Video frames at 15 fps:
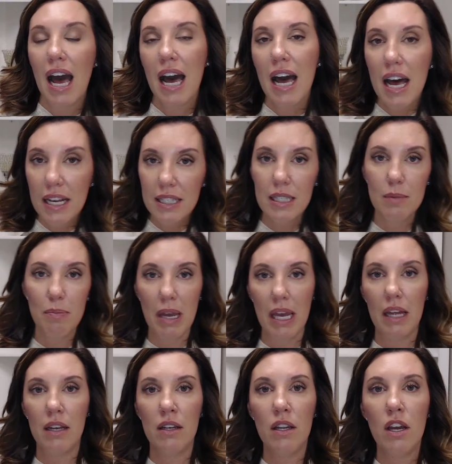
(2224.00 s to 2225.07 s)
a
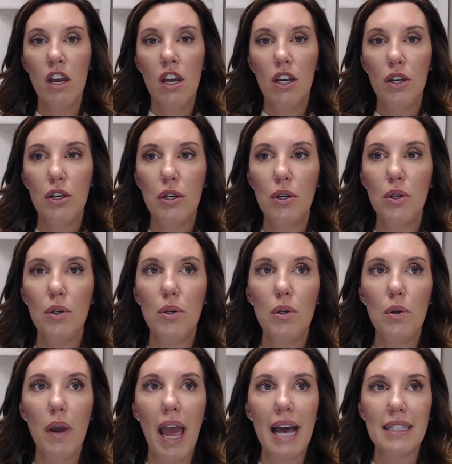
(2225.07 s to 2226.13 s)
husband
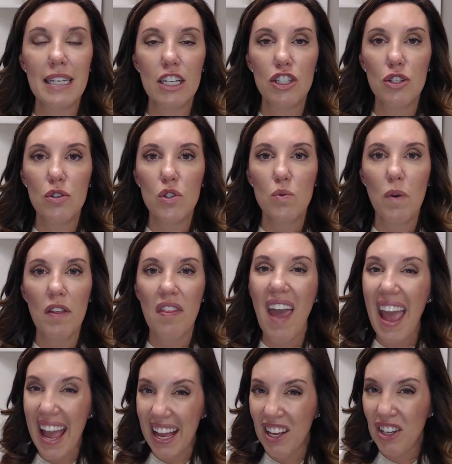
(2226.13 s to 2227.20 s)
who has issues with
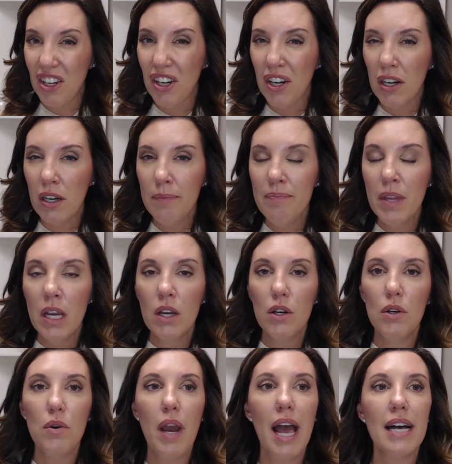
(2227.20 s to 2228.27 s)
anger,
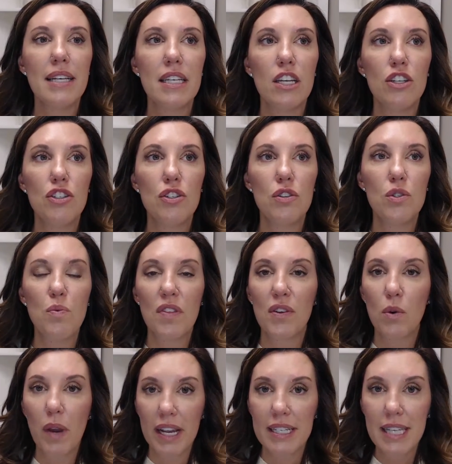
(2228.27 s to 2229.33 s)
who has issues with the
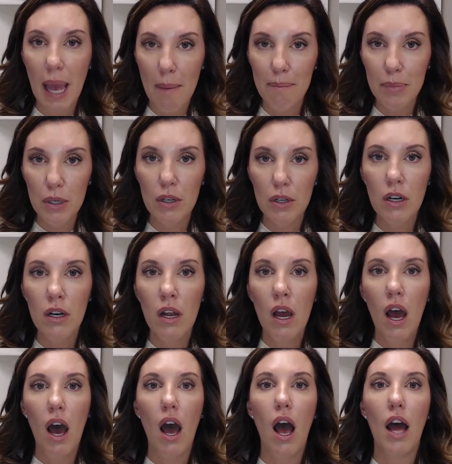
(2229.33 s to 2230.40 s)
quick temper,
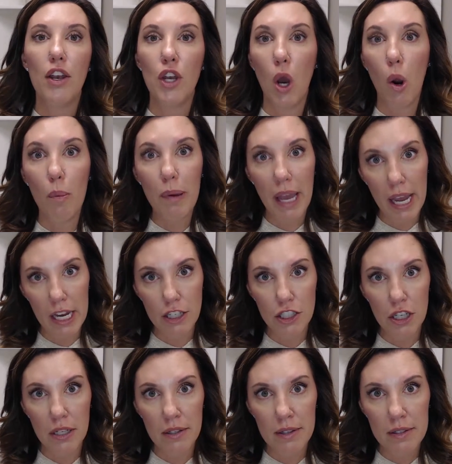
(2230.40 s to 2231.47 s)
no
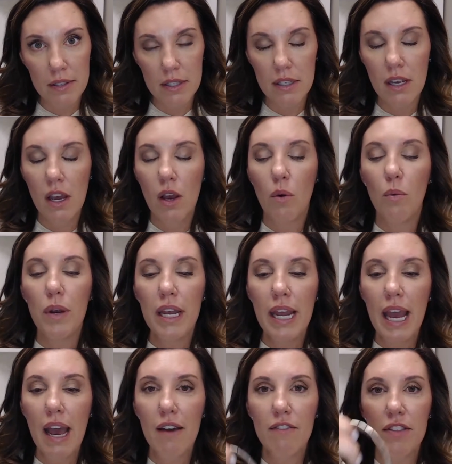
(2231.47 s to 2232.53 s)
patience, we
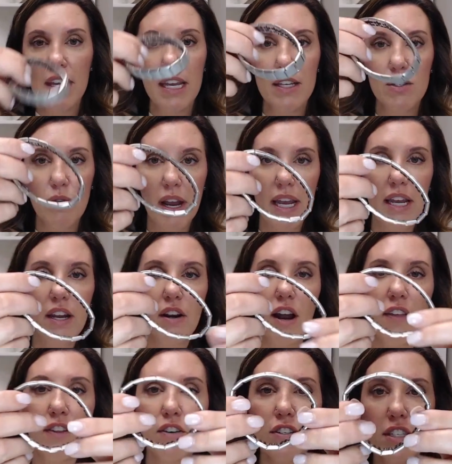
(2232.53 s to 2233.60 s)
have these right here,
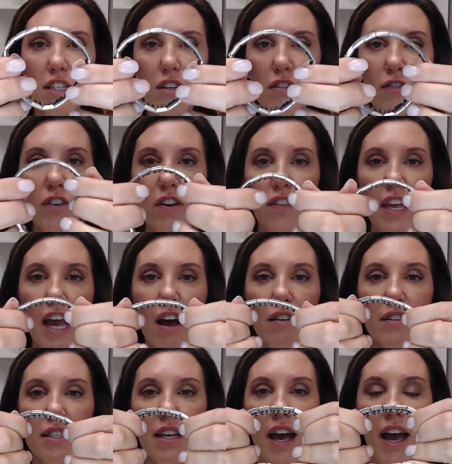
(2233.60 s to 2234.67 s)
and they're silver on the
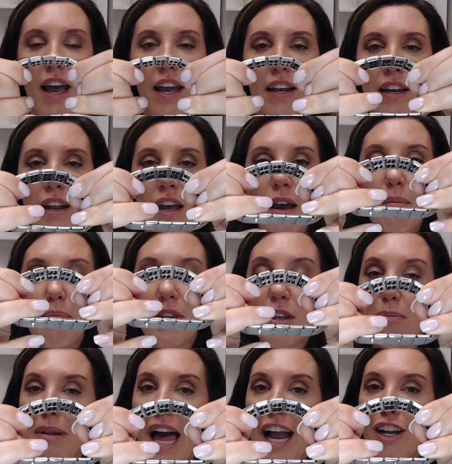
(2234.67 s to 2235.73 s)
outside, but they're
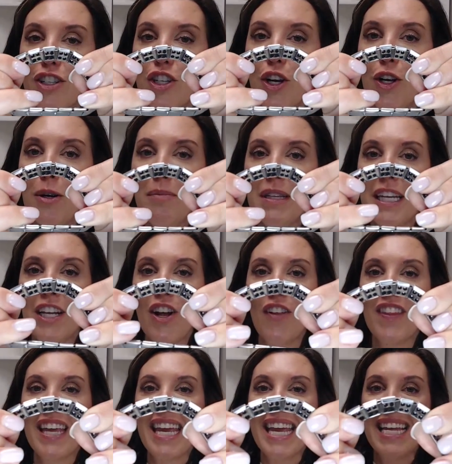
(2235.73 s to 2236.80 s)
black tourmaline on
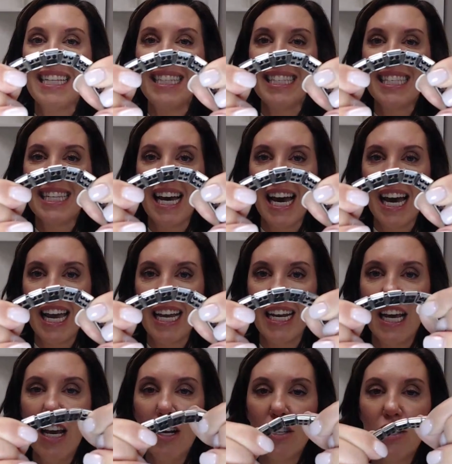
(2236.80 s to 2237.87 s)
the inside.
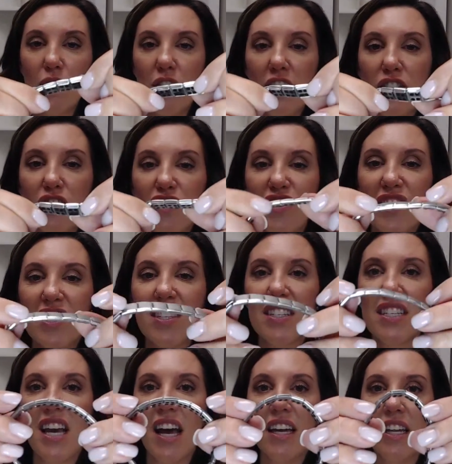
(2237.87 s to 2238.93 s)
So these are
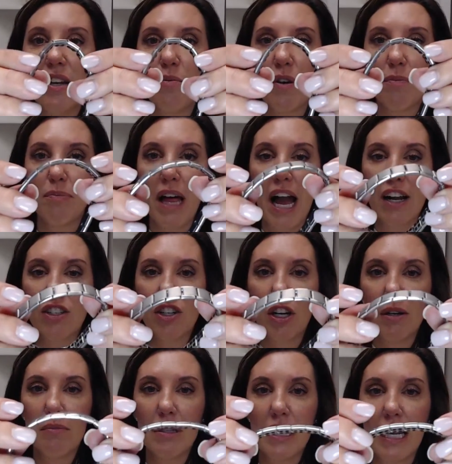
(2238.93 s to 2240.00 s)
studded with black
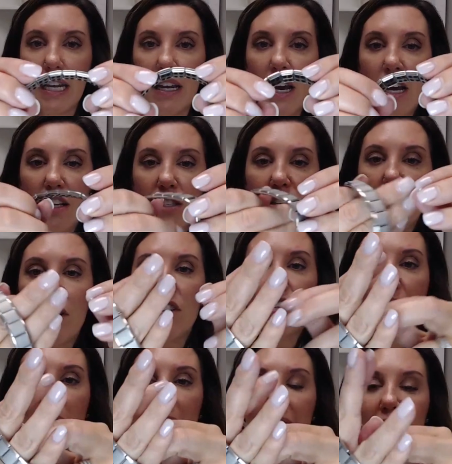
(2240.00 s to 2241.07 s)
tourmaline. So these
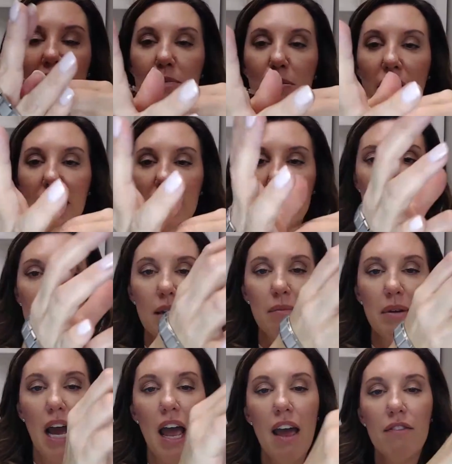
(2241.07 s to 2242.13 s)
are men's bracelets. I
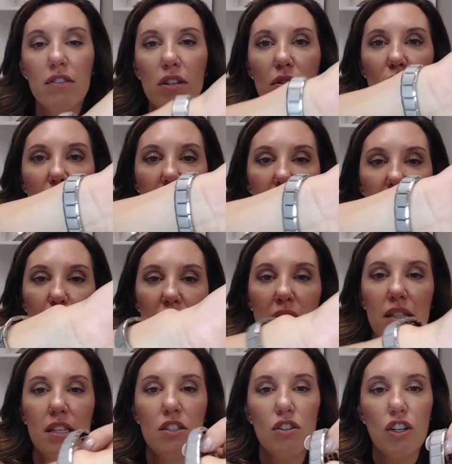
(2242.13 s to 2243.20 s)
mean, I have little wrists, but
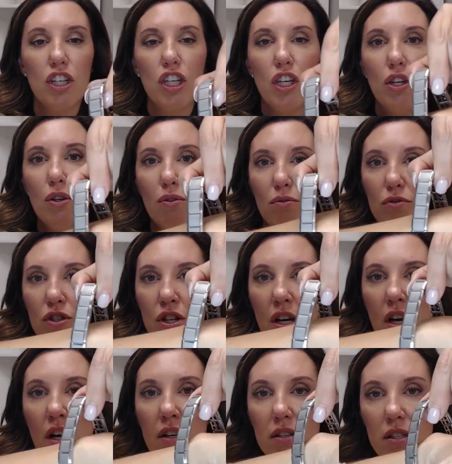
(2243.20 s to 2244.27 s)
these things are huge.
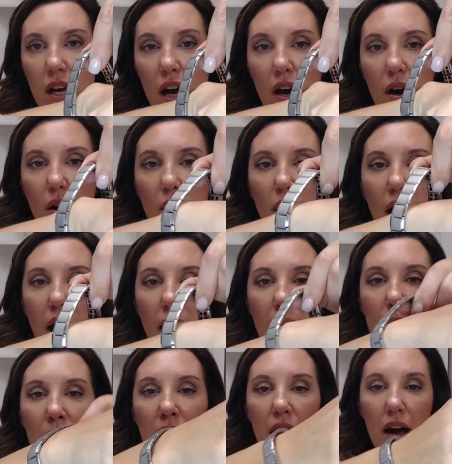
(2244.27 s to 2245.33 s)
So
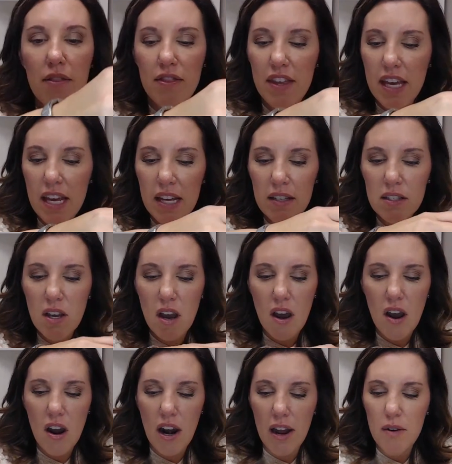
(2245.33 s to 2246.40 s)
these
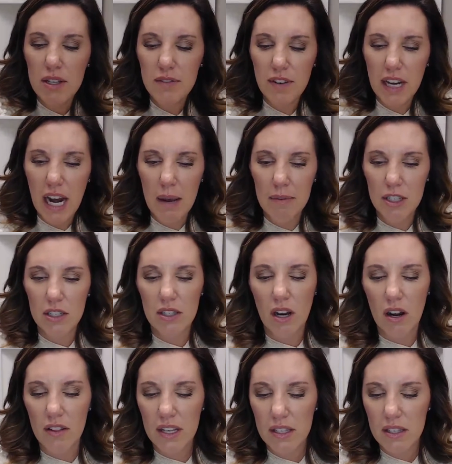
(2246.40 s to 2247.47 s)
are, I always forget how much these
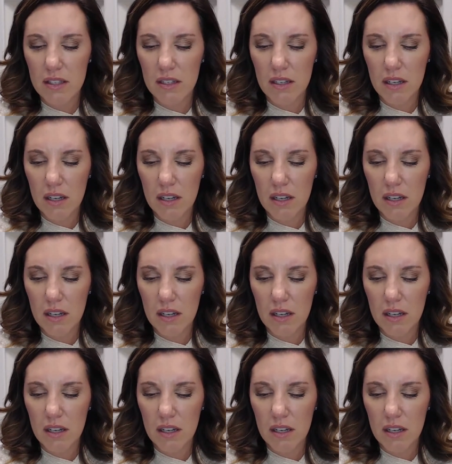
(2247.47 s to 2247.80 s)
are. Are these